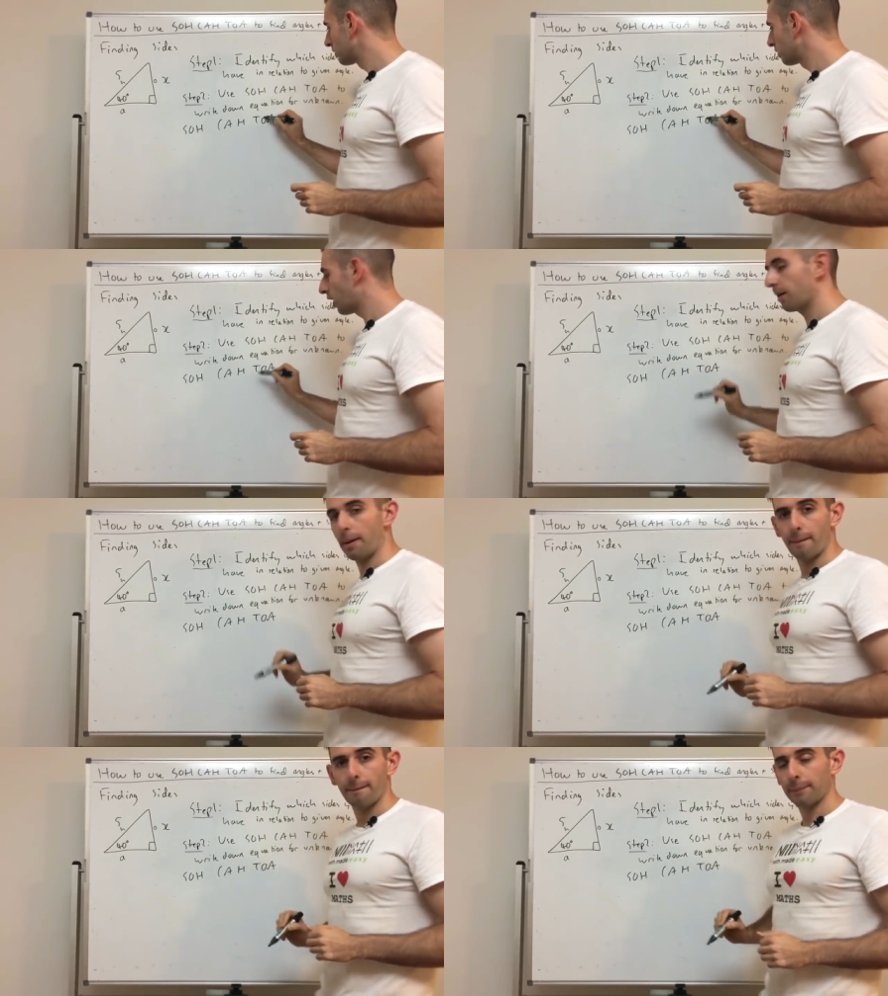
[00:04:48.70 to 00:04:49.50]

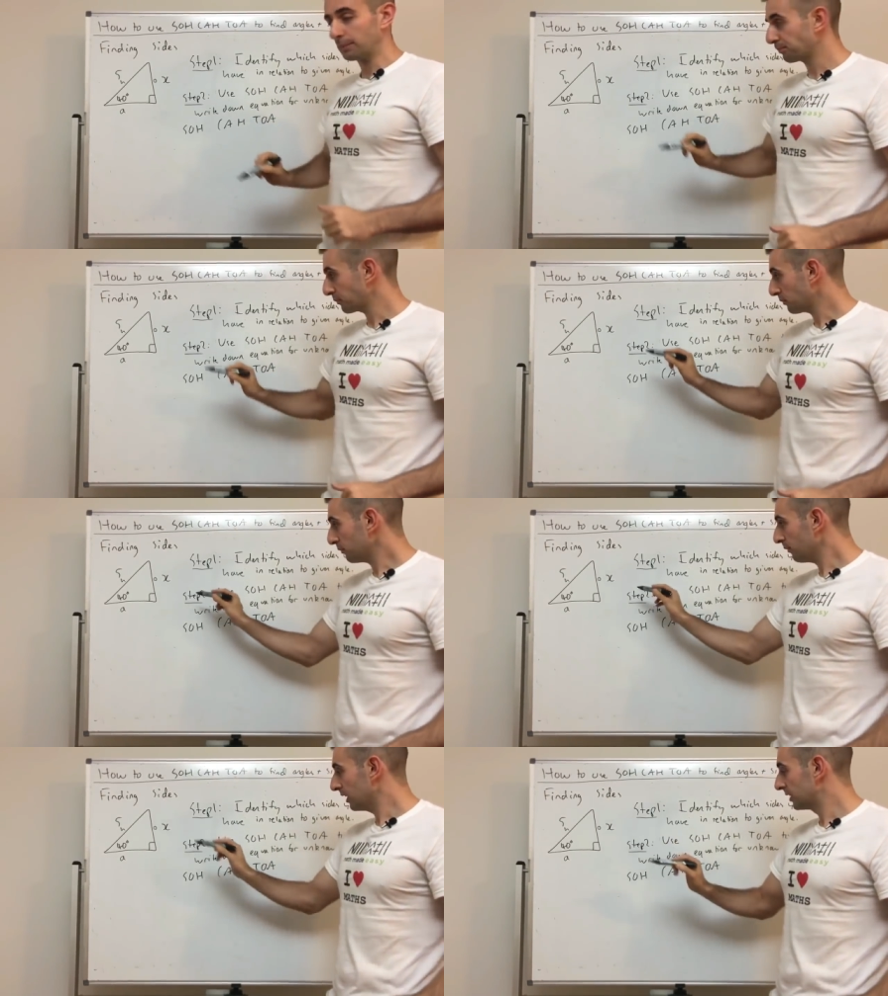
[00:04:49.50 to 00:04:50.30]
TOA.
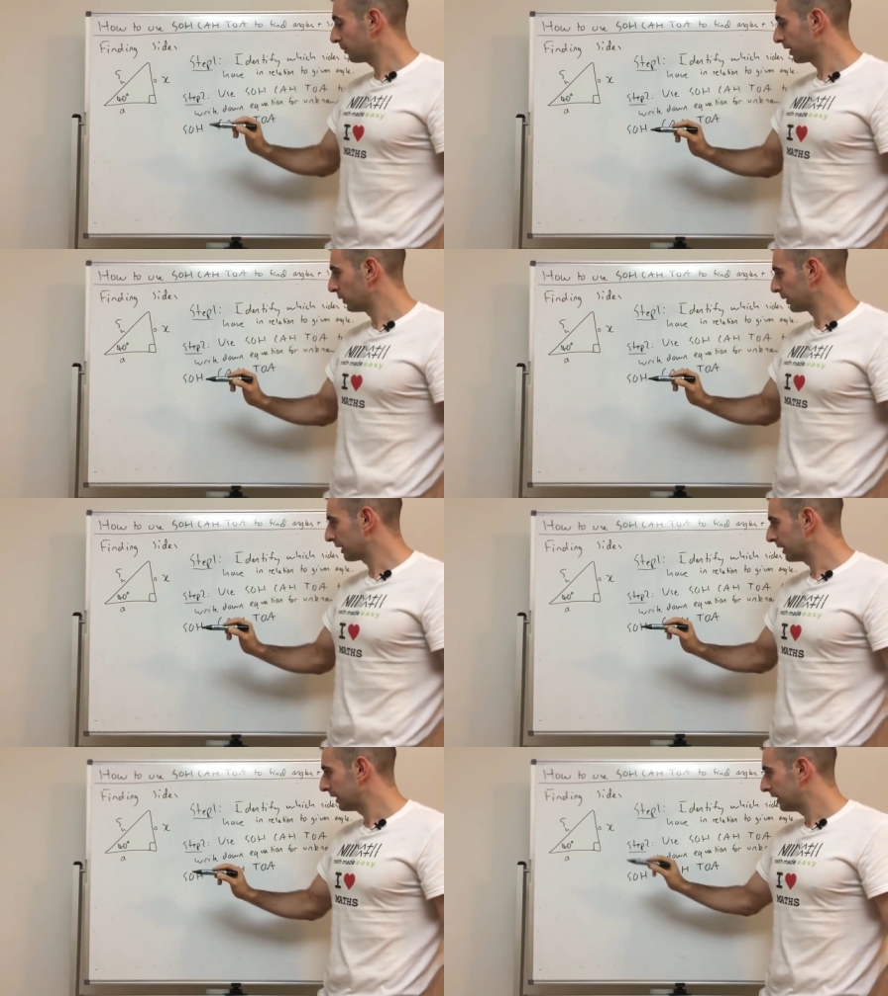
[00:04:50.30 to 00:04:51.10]
So we
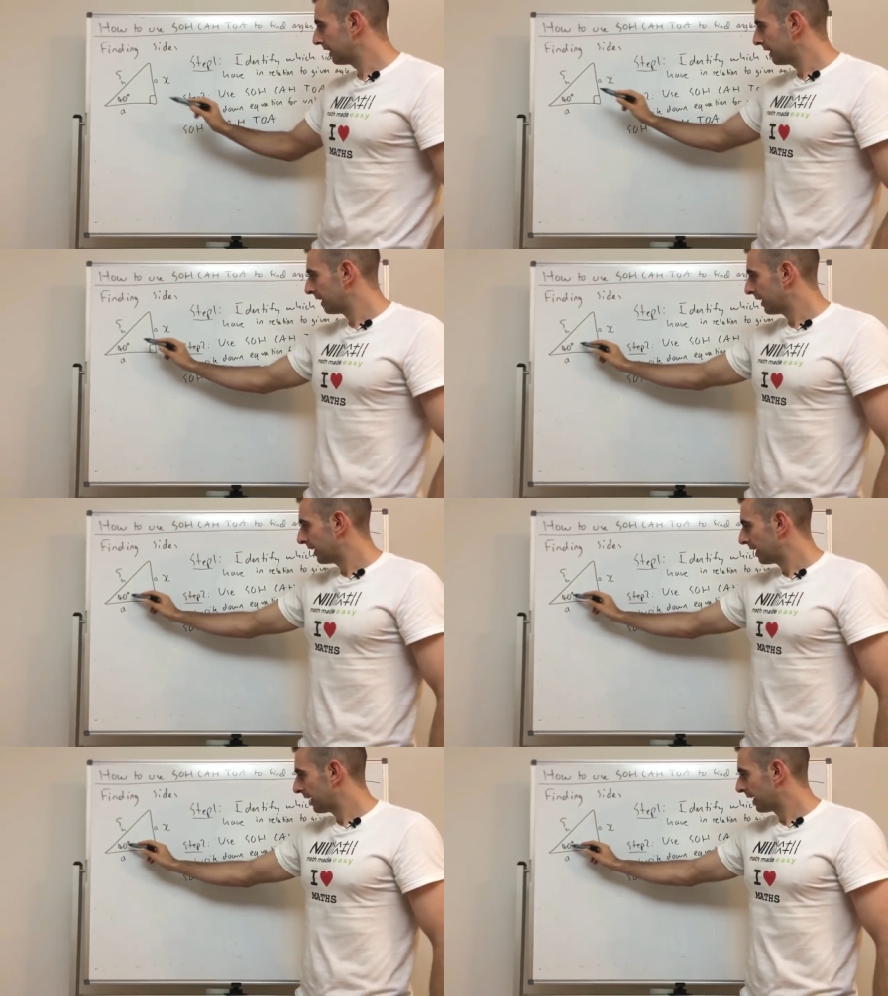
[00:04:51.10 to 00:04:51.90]
look,
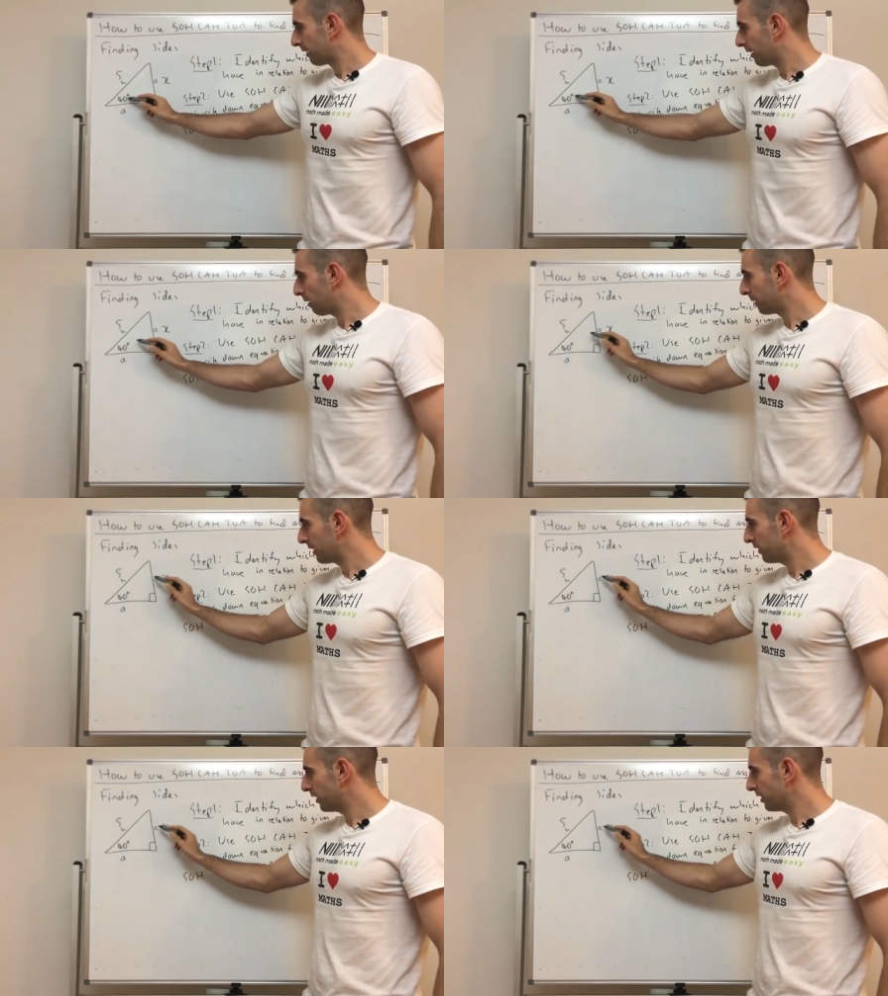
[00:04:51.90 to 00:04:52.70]
I'm
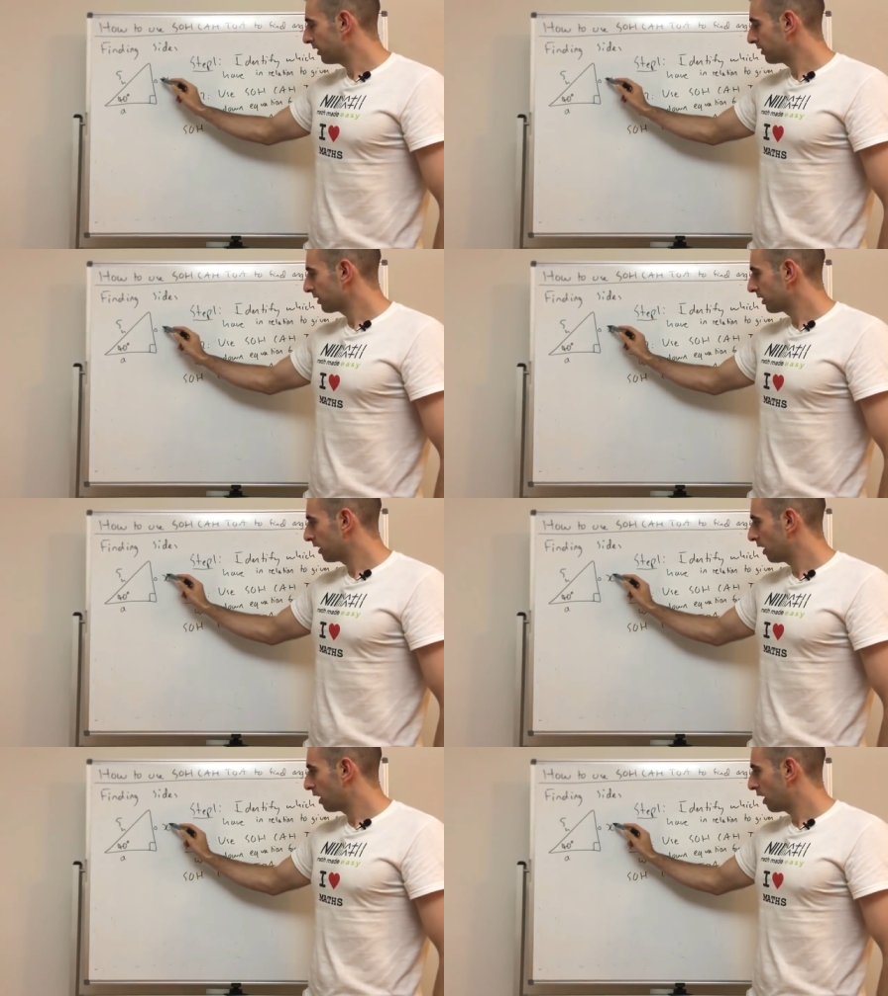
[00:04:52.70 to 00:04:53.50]
given
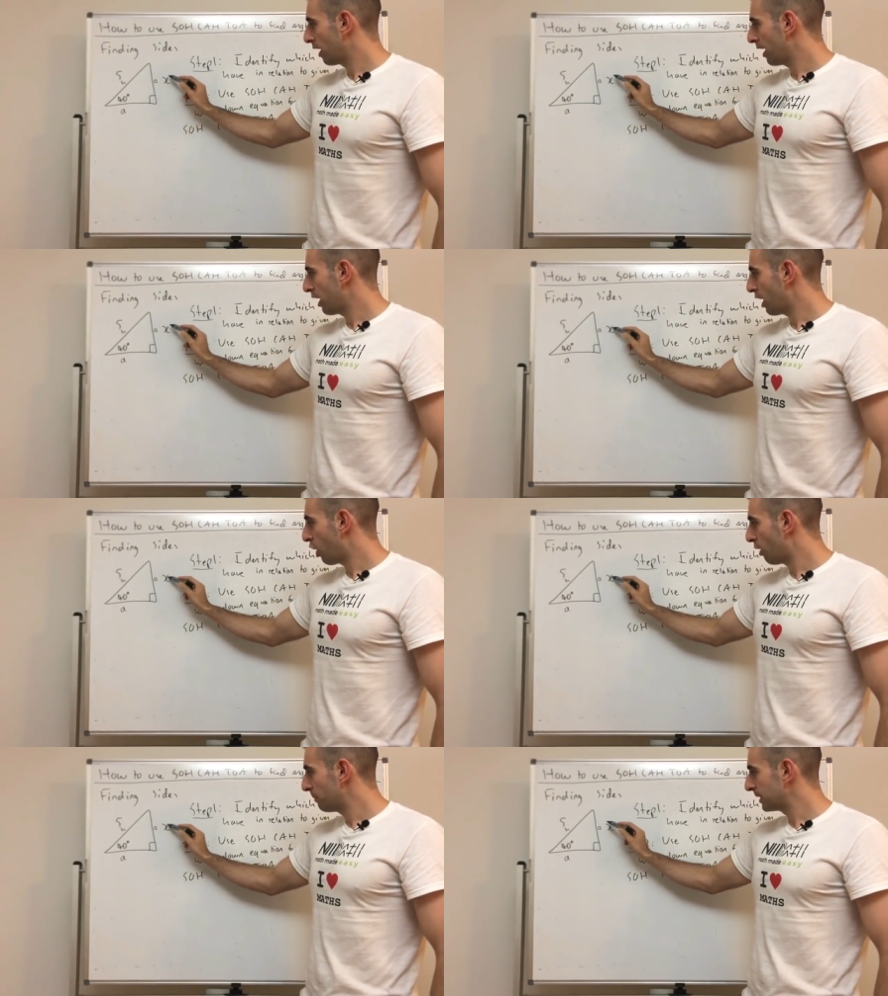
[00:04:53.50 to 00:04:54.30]

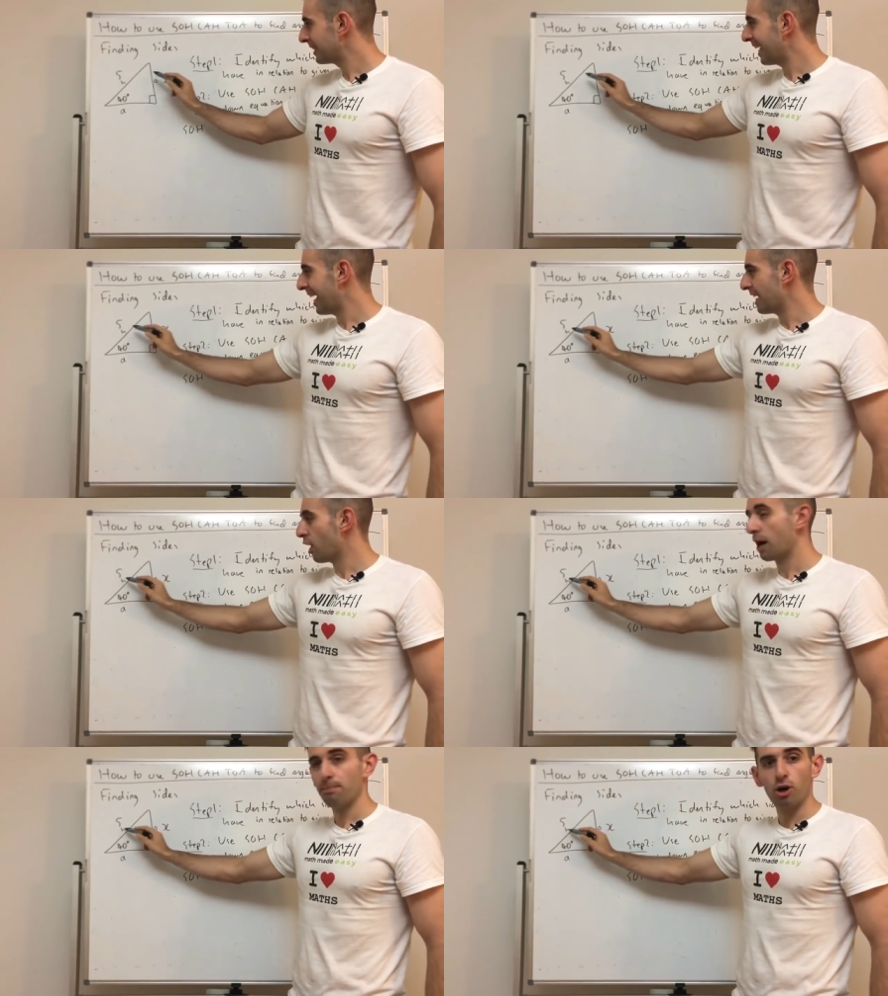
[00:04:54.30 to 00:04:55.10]
opposite and
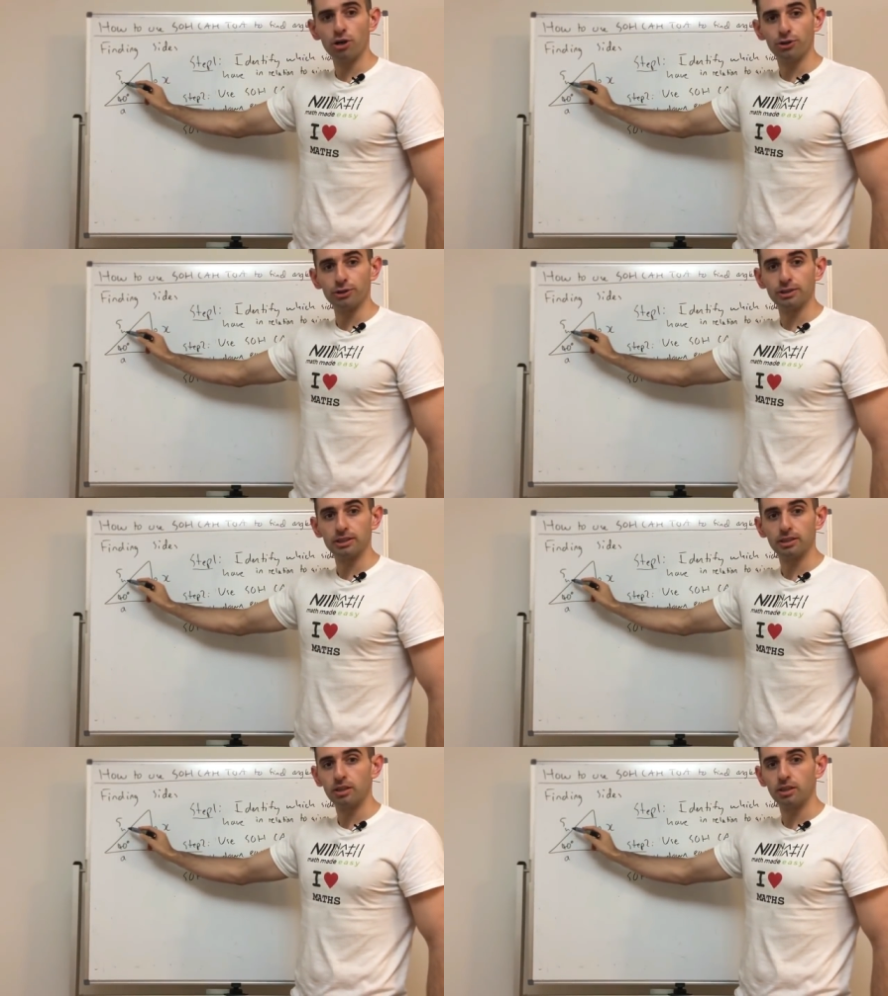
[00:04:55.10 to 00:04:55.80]
hypotenuse.